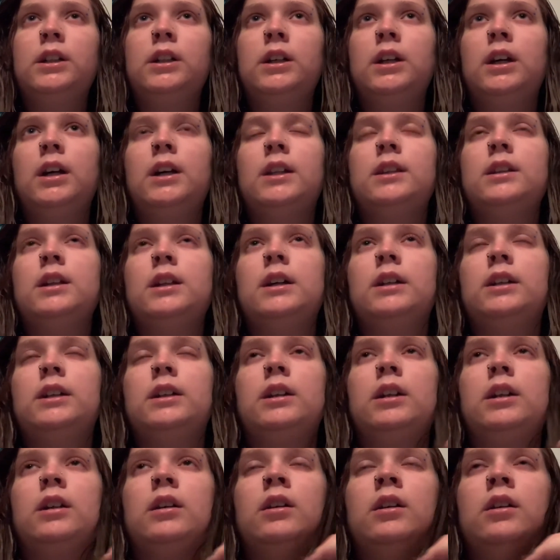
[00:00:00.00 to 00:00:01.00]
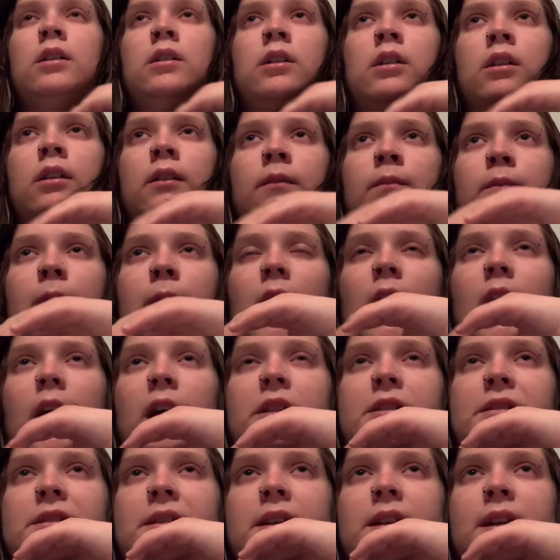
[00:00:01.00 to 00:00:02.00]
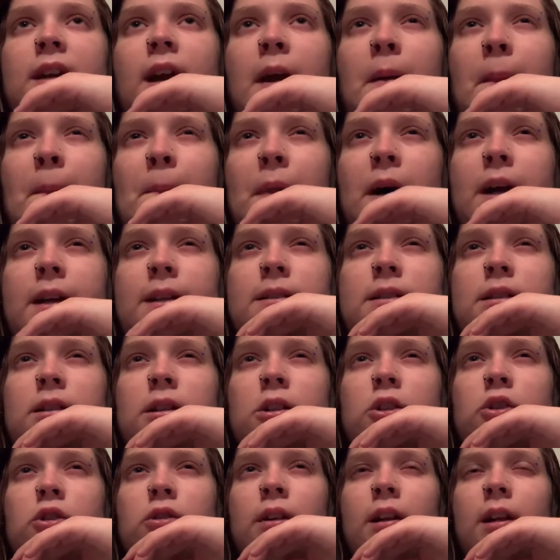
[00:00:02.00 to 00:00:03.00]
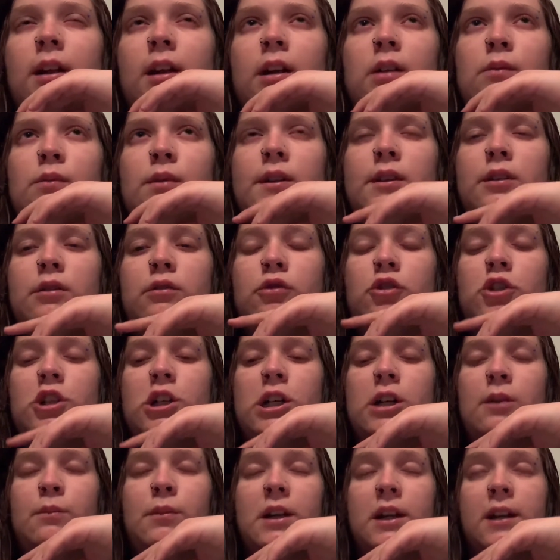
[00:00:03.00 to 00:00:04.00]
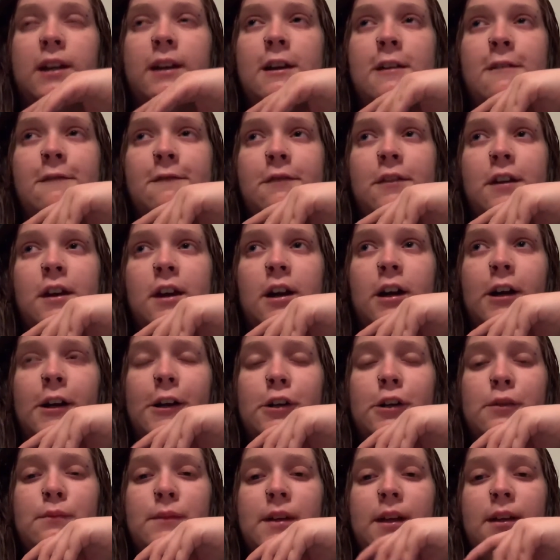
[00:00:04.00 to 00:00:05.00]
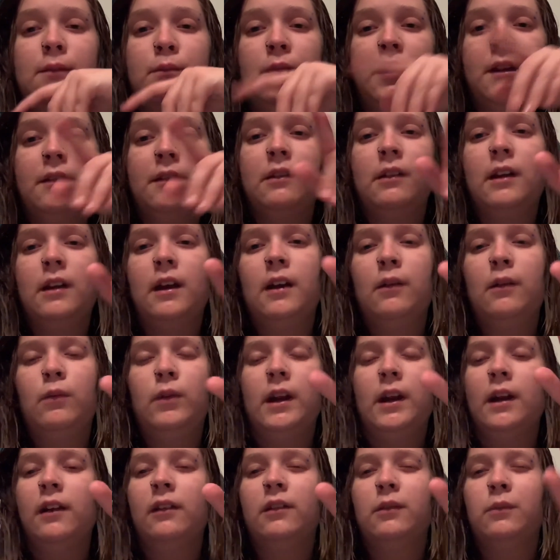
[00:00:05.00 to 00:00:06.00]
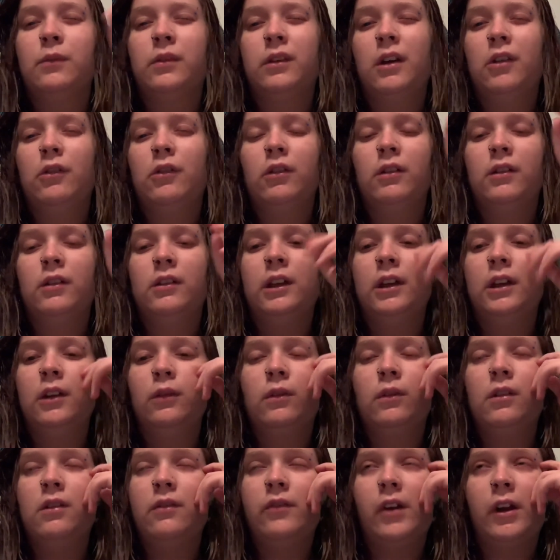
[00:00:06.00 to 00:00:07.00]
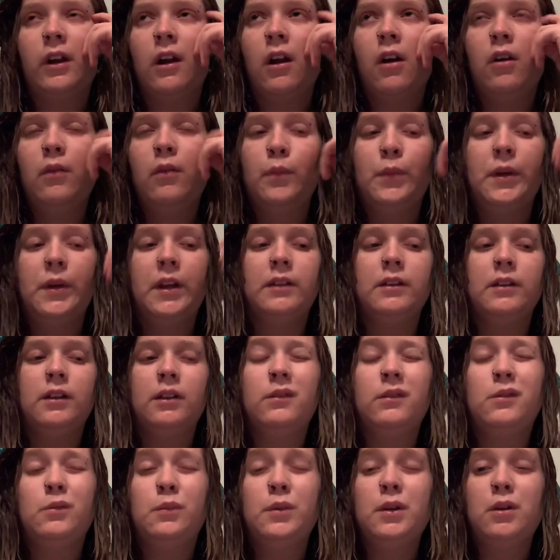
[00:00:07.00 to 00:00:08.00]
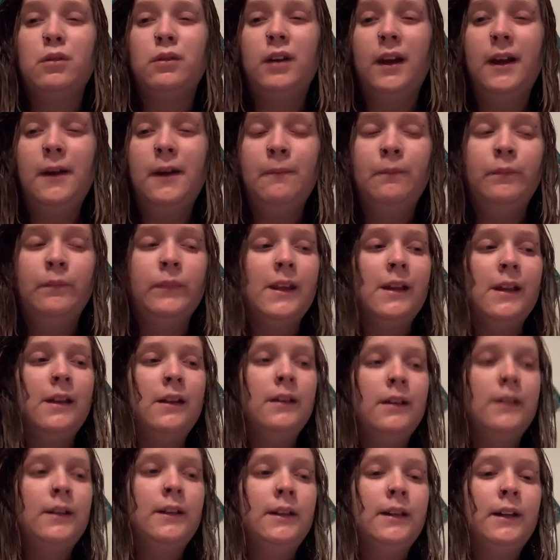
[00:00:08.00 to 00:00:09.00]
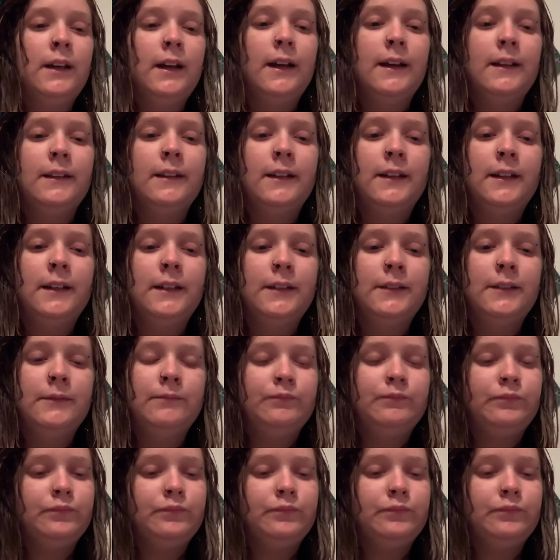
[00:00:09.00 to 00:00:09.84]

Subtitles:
And then I think I might start training at my new job if they hire me, because we had some scheduling things we had to figure out, but I think it'll be okay. And then